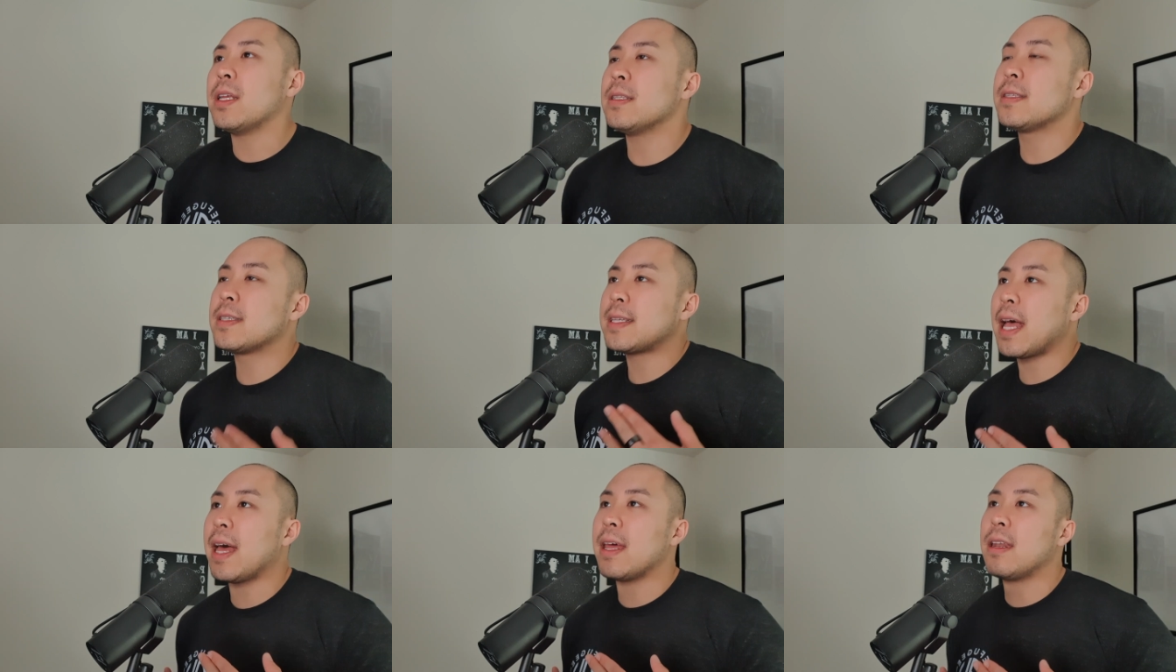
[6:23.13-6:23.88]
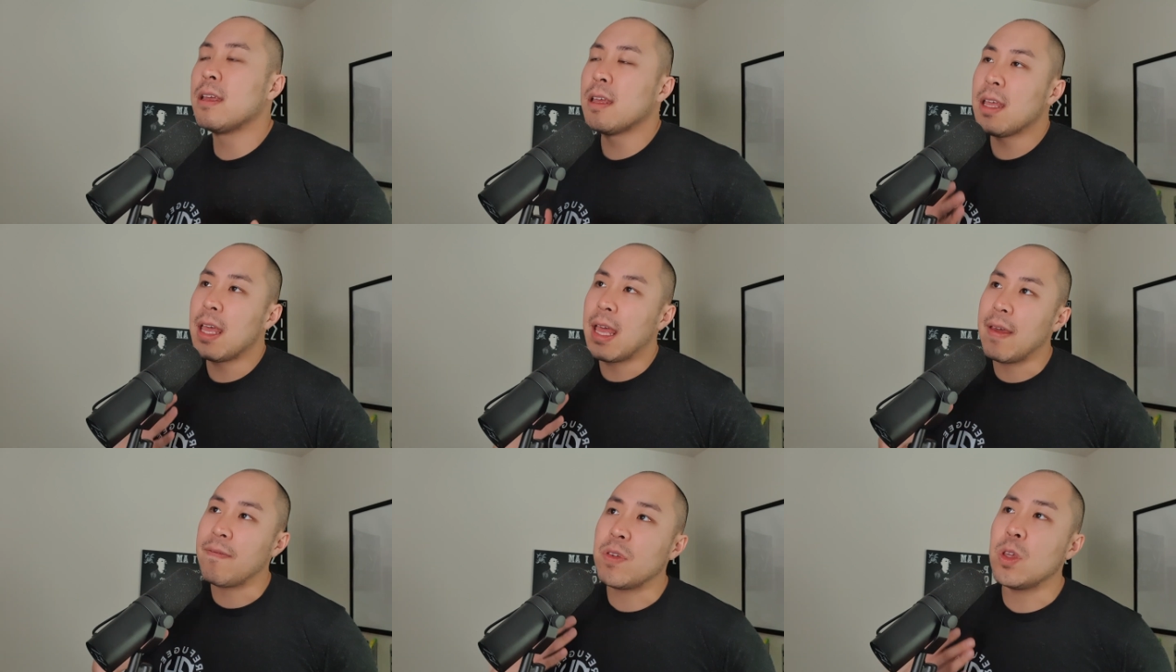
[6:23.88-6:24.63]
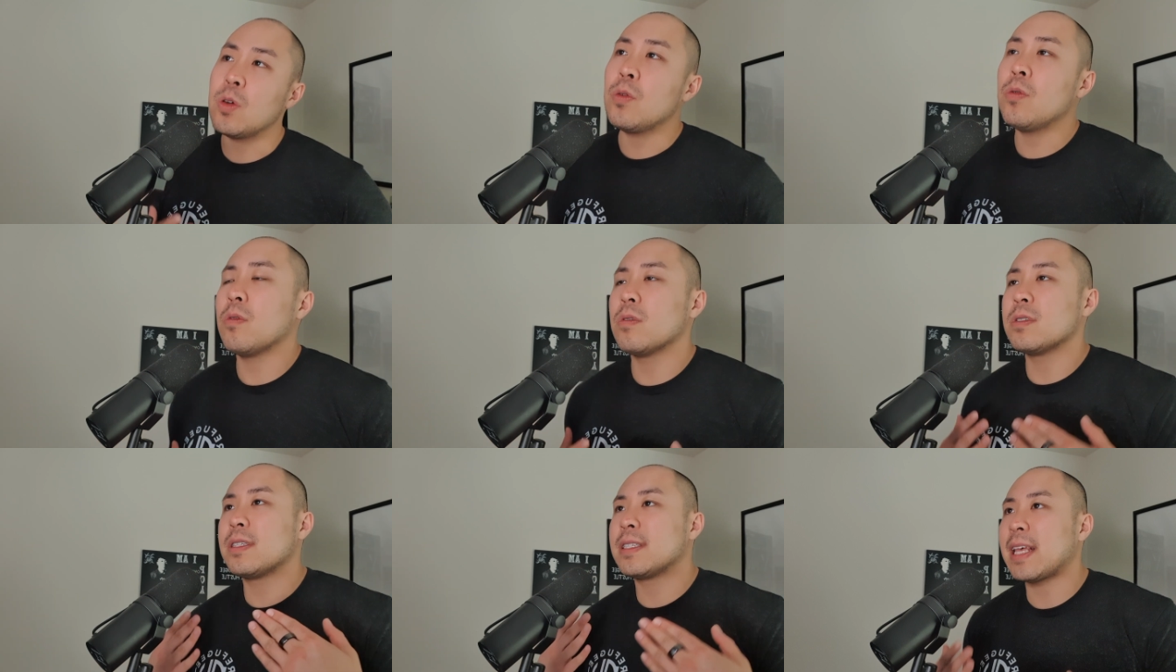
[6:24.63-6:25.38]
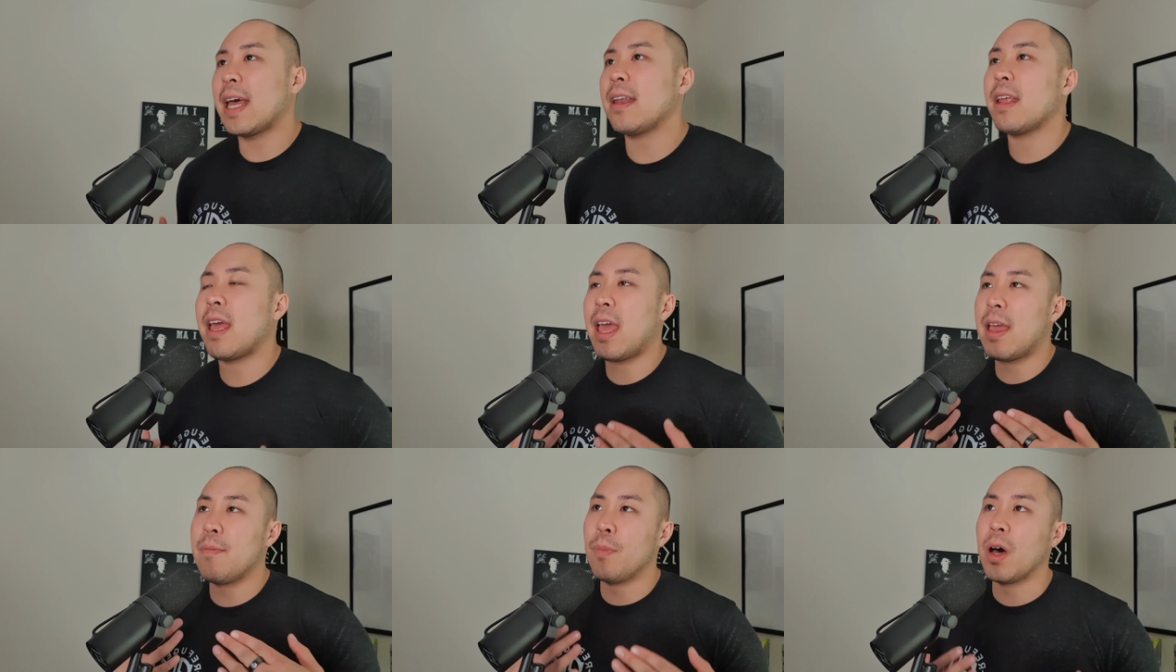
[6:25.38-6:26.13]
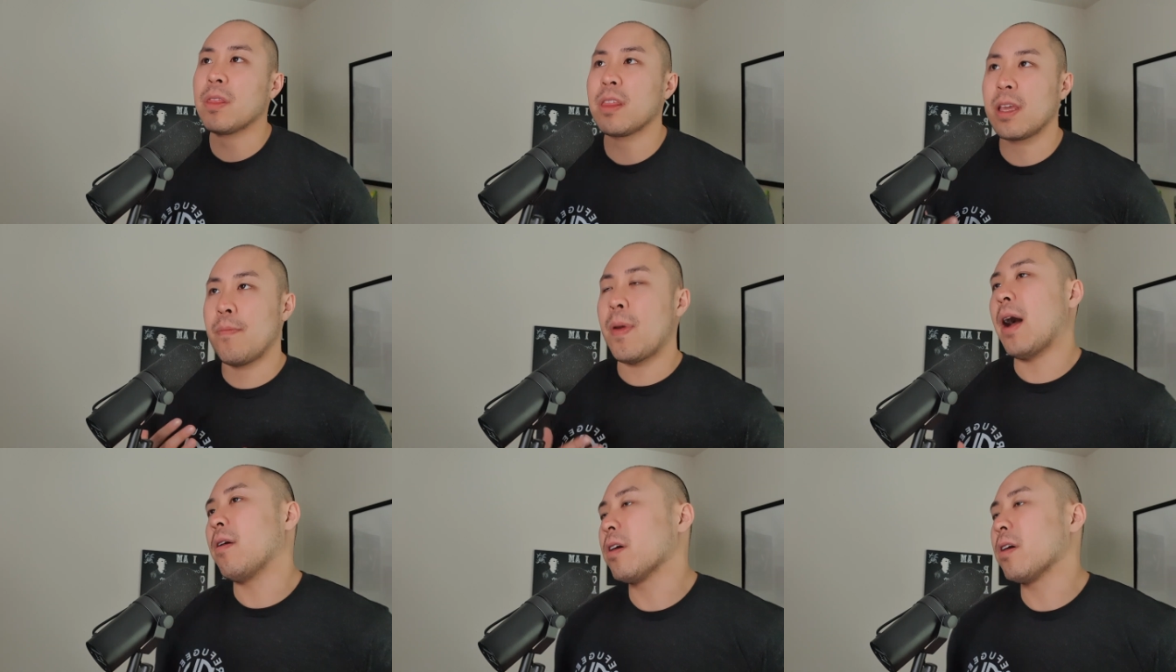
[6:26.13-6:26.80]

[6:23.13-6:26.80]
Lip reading: instead, if you set a monthly amount,